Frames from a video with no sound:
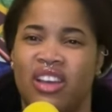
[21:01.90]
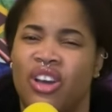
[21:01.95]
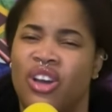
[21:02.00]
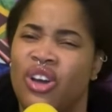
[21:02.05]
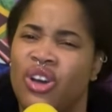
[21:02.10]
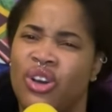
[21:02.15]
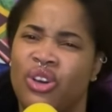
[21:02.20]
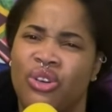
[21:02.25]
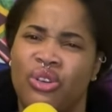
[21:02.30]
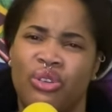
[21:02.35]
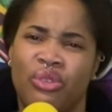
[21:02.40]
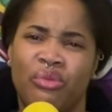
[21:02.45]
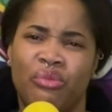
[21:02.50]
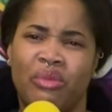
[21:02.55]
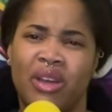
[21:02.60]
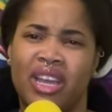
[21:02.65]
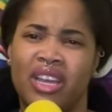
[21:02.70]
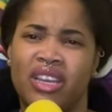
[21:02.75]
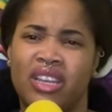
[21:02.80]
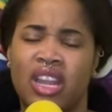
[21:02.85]
Oh
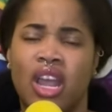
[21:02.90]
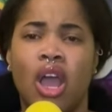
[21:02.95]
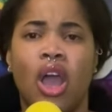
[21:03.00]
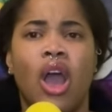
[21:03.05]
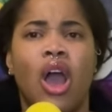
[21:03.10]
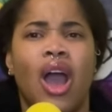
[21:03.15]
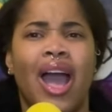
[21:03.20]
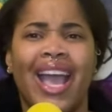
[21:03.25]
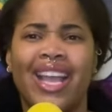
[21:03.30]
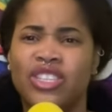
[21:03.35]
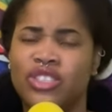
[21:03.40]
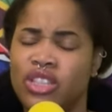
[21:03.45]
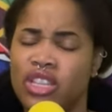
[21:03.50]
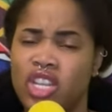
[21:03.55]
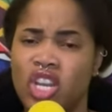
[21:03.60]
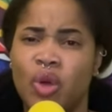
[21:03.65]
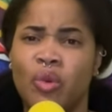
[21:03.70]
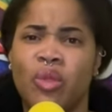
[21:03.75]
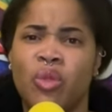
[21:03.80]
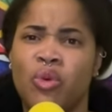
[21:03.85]
my good. Actually,
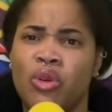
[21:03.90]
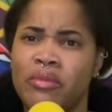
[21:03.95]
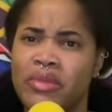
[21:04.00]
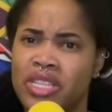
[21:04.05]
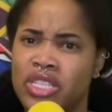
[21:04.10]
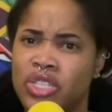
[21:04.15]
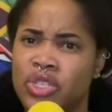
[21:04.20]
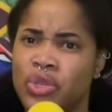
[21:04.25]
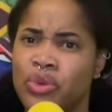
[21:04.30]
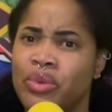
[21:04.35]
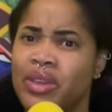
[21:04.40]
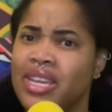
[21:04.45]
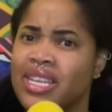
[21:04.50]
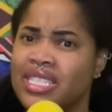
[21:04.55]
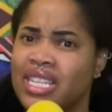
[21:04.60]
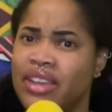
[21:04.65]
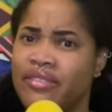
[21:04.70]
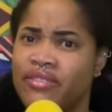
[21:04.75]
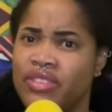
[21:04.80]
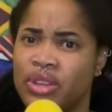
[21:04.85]
no, with women too, because
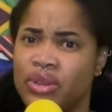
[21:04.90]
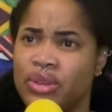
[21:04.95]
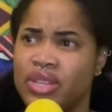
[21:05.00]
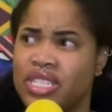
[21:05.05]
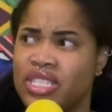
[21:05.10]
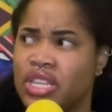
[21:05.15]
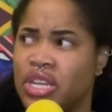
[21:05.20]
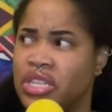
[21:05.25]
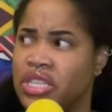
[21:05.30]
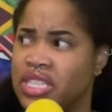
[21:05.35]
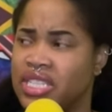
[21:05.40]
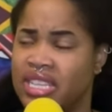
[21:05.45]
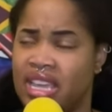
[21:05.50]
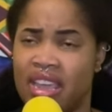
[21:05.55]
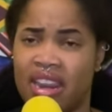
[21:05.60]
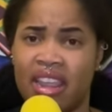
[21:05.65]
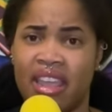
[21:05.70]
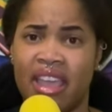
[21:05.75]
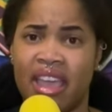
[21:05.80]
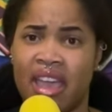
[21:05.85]
I've noticed on the
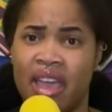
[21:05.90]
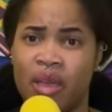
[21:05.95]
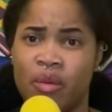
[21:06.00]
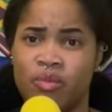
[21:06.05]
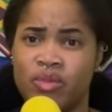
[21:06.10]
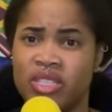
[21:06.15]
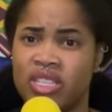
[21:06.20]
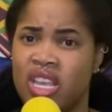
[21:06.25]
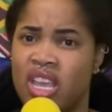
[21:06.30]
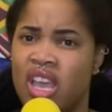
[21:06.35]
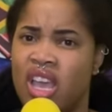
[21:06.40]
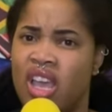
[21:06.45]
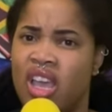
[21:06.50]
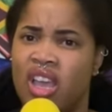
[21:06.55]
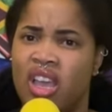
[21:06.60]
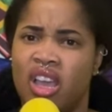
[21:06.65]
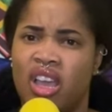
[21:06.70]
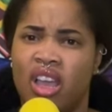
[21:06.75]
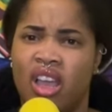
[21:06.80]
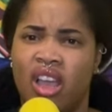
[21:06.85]
dating apps,
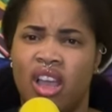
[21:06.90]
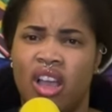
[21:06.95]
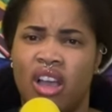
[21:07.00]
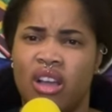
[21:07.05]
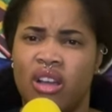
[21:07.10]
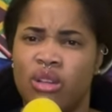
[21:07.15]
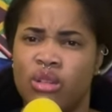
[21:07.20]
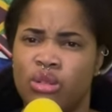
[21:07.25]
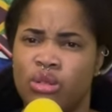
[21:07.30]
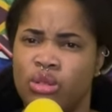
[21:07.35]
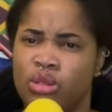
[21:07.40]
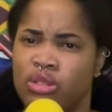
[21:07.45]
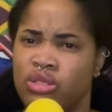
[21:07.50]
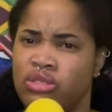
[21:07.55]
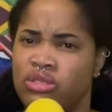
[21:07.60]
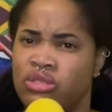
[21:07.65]
oh